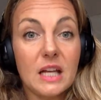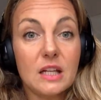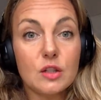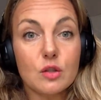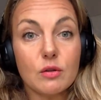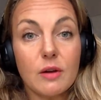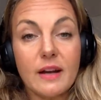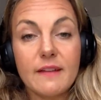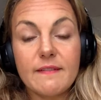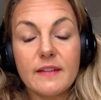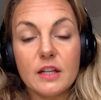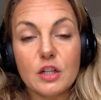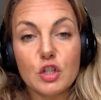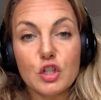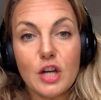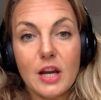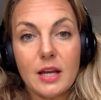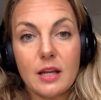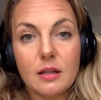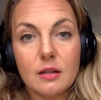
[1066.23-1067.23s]
driving
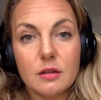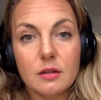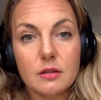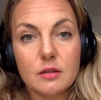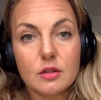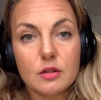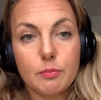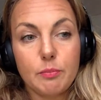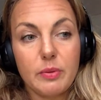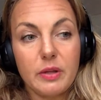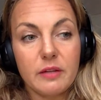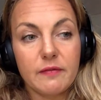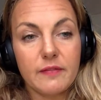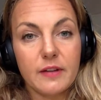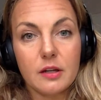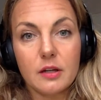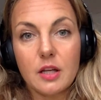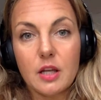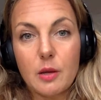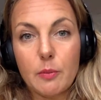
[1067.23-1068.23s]
change, being
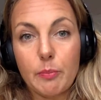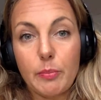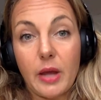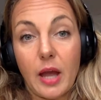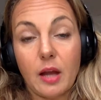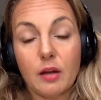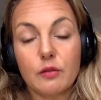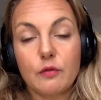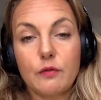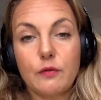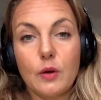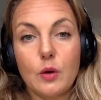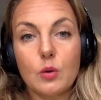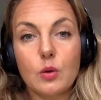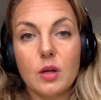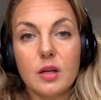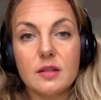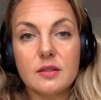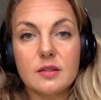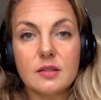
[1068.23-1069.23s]
very impact
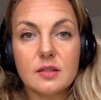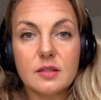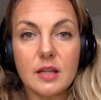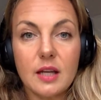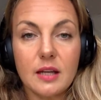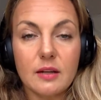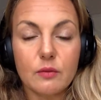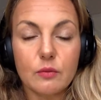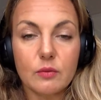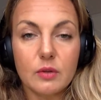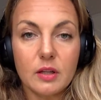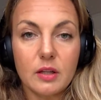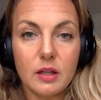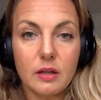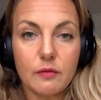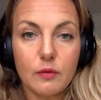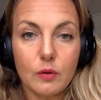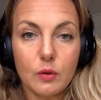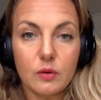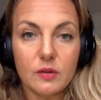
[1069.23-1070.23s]
focused, and really
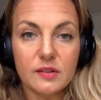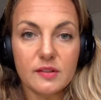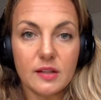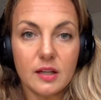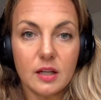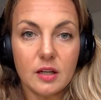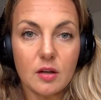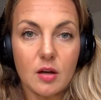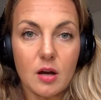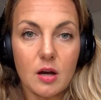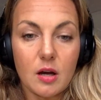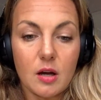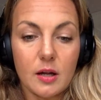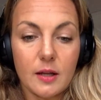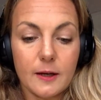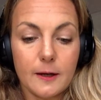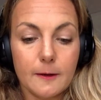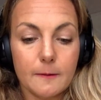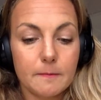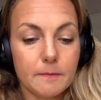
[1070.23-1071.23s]
focusing
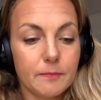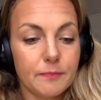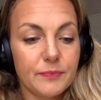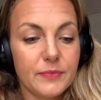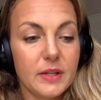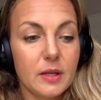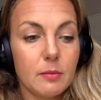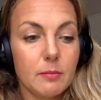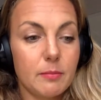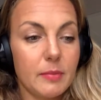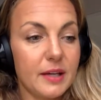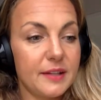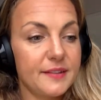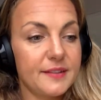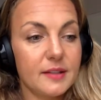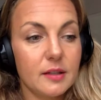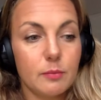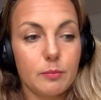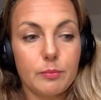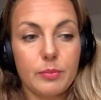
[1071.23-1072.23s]
on
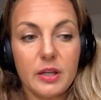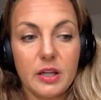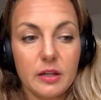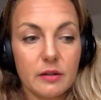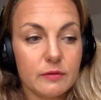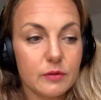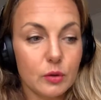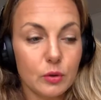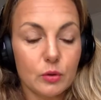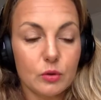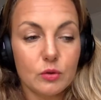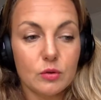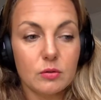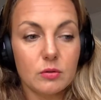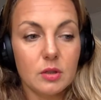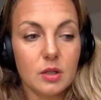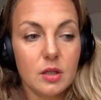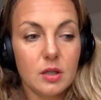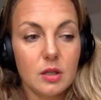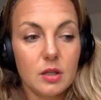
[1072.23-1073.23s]
mindset, behavioral
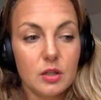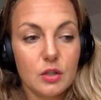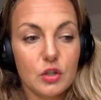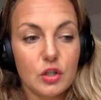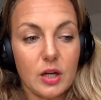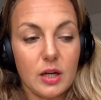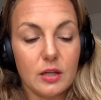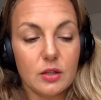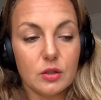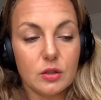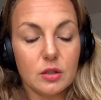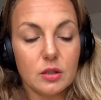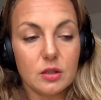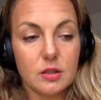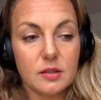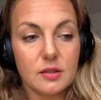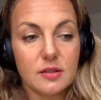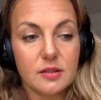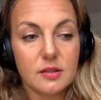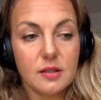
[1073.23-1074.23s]

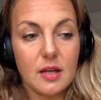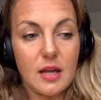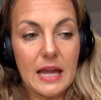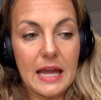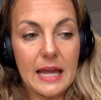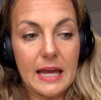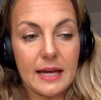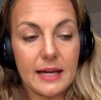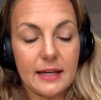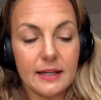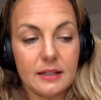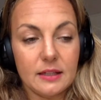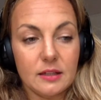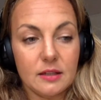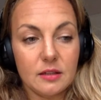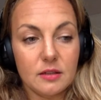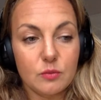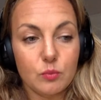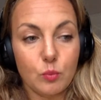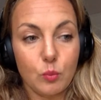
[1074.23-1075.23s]
changes,
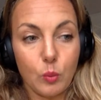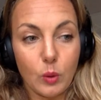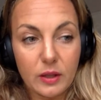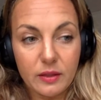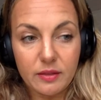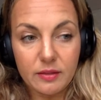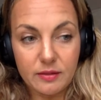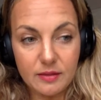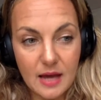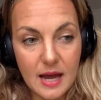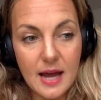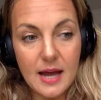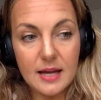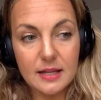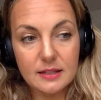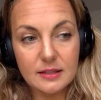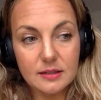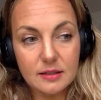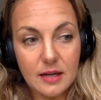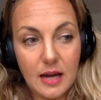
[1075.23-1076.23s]
and with
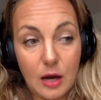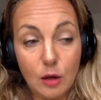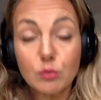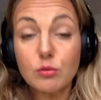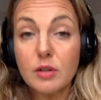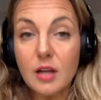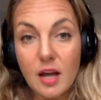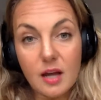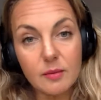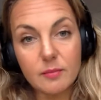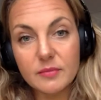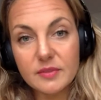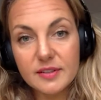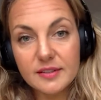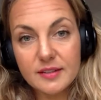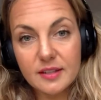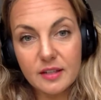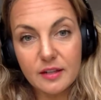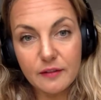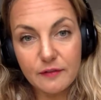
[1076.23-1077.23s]
that, outcomes
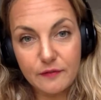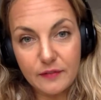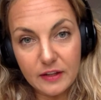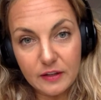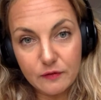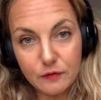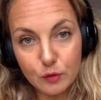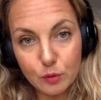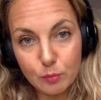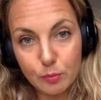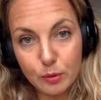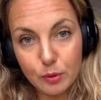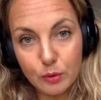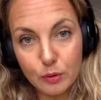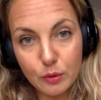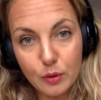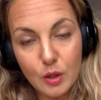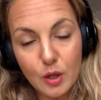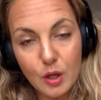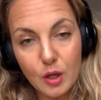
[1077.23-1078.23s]
that are
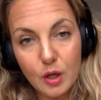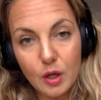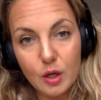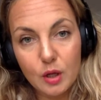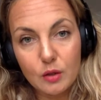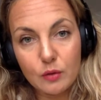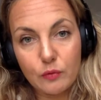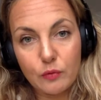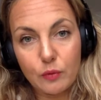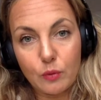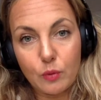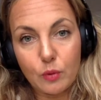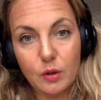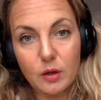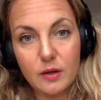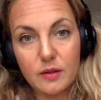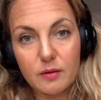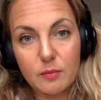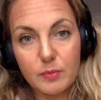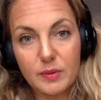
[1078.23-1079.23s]
favorable
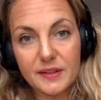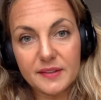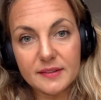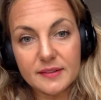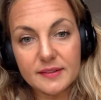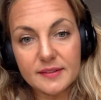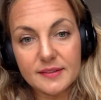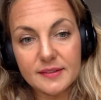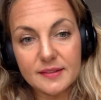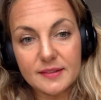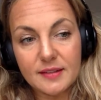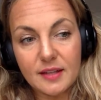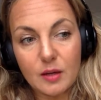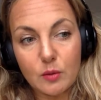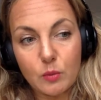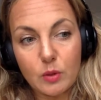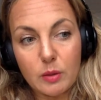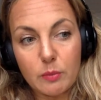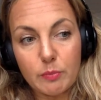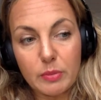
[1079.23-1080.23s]
for the businesses that
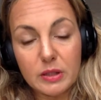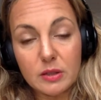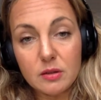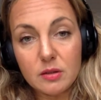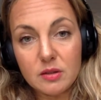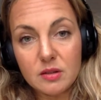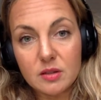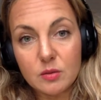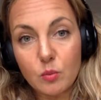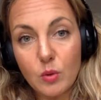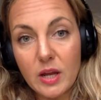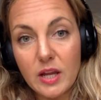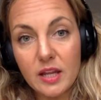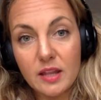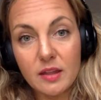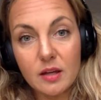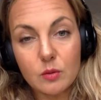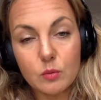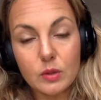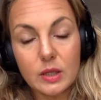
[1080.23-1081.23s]
we build, the way
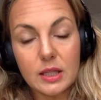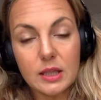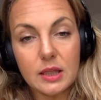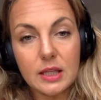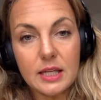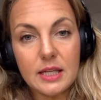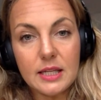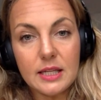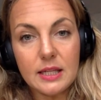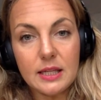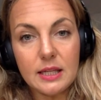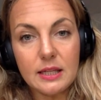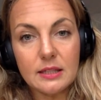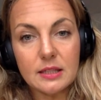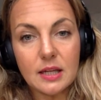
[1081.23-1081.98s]
that we lead,